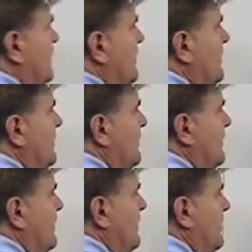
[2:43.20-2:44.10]

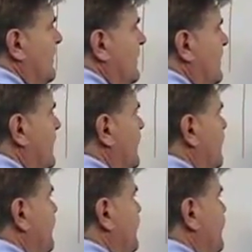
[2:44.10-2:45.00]

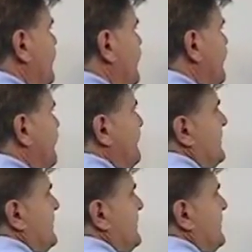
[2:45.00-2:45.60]
[no speech]